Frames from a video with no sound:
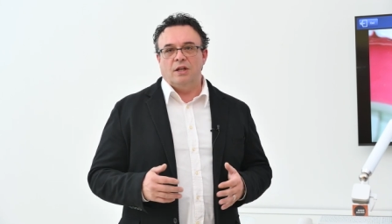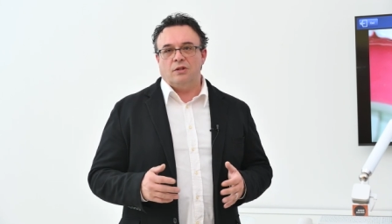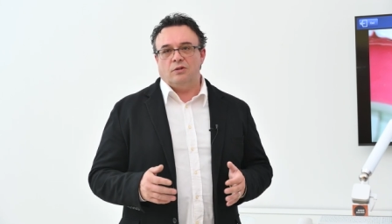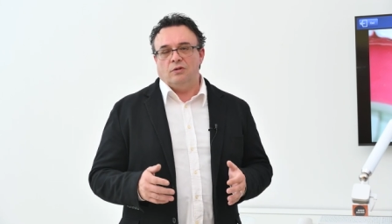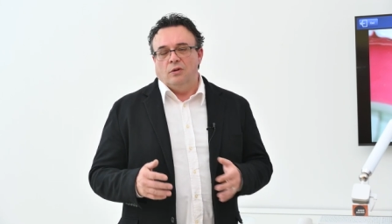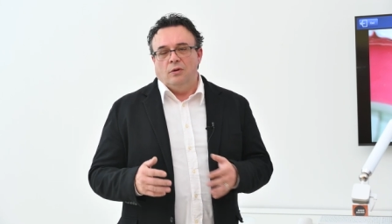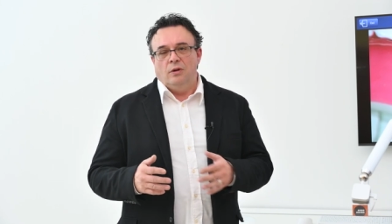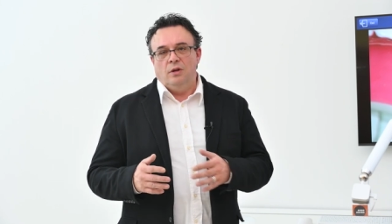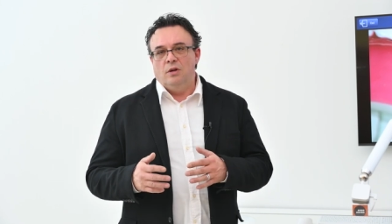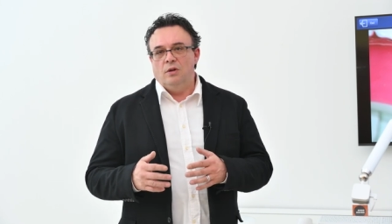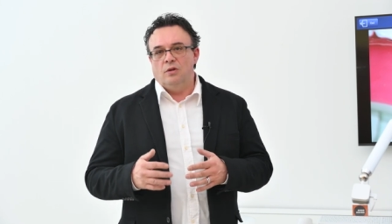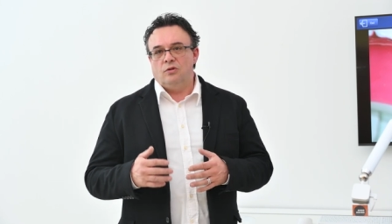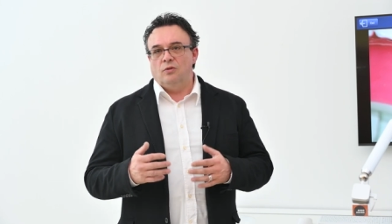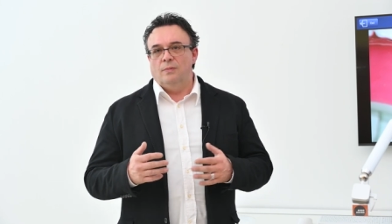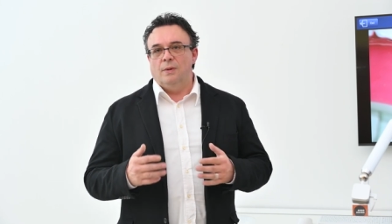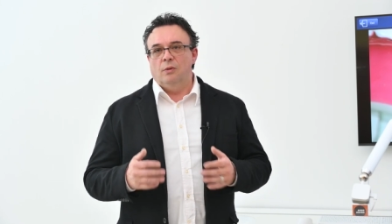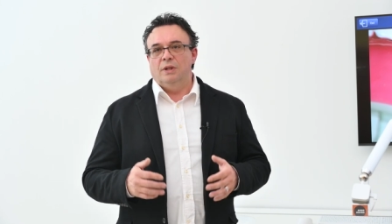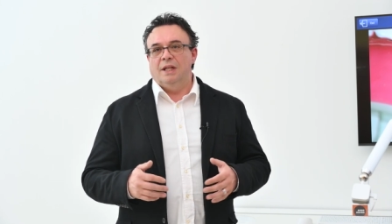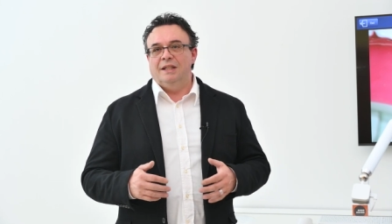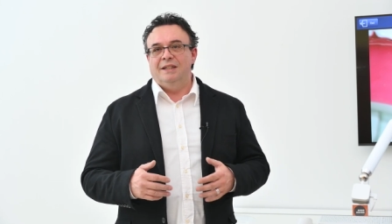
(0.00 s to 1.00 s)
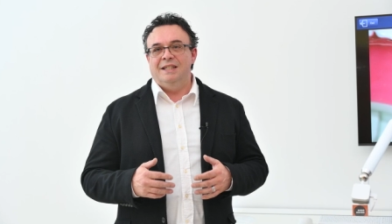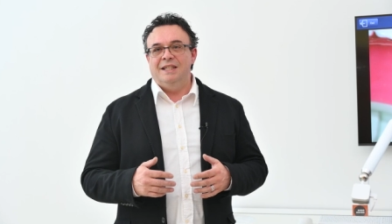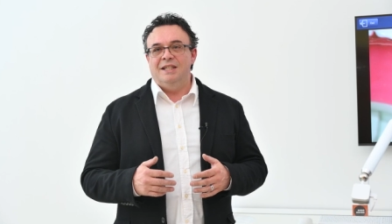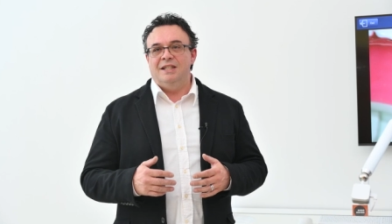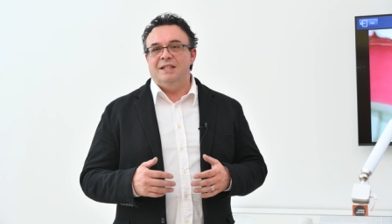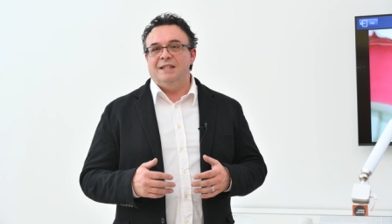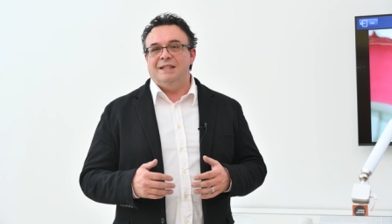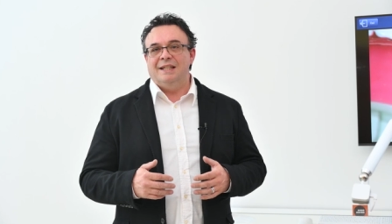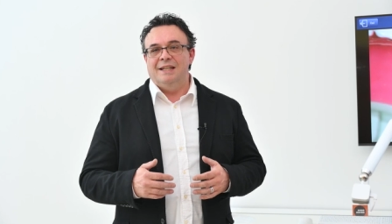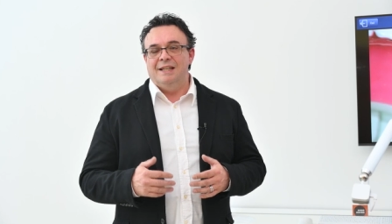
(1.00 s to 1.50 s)
of
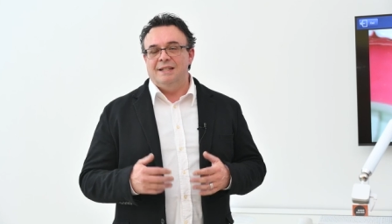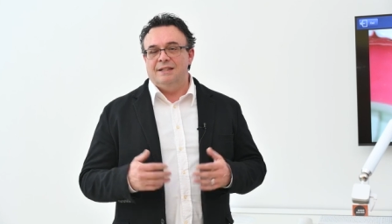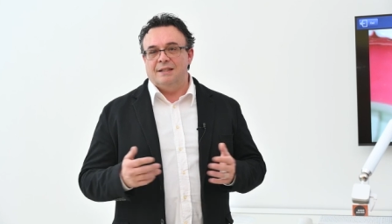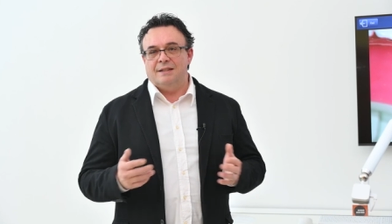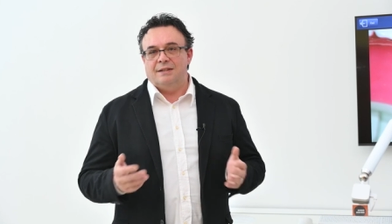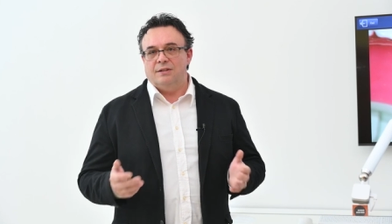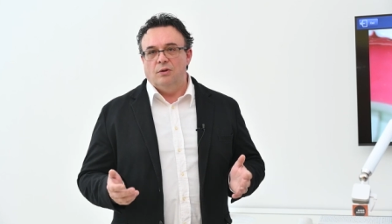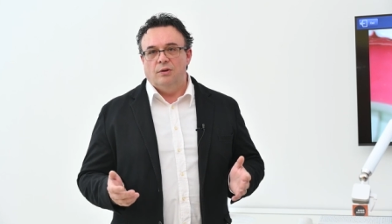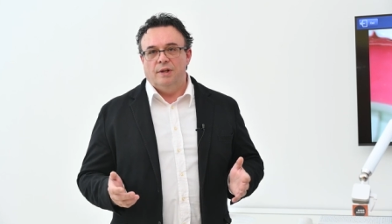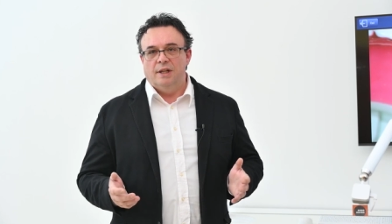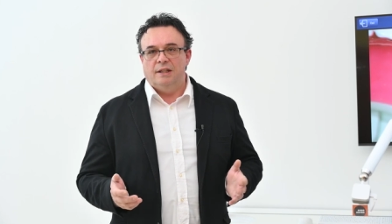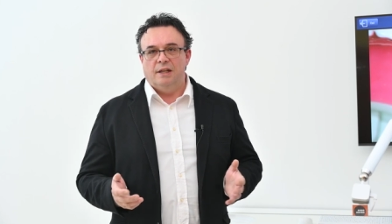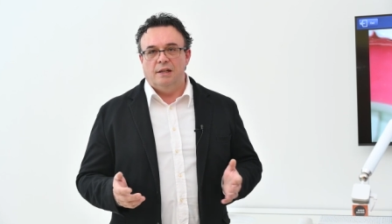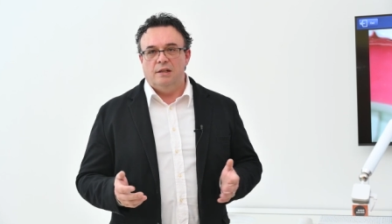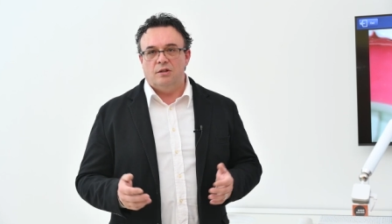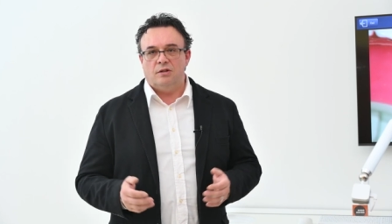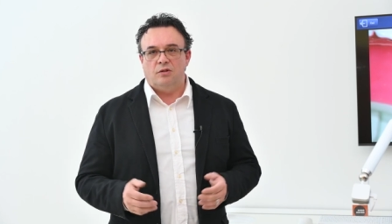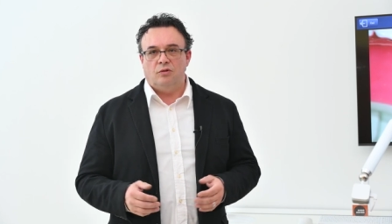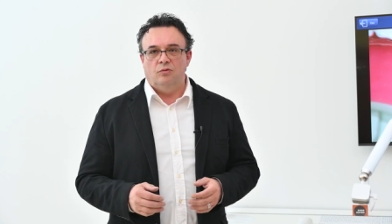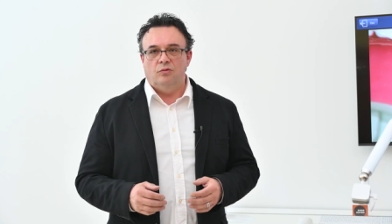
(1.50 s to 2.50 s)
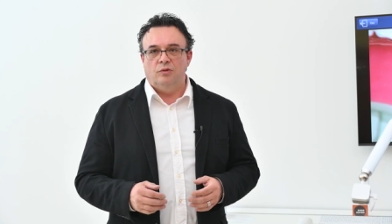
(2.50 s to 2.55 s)
studios and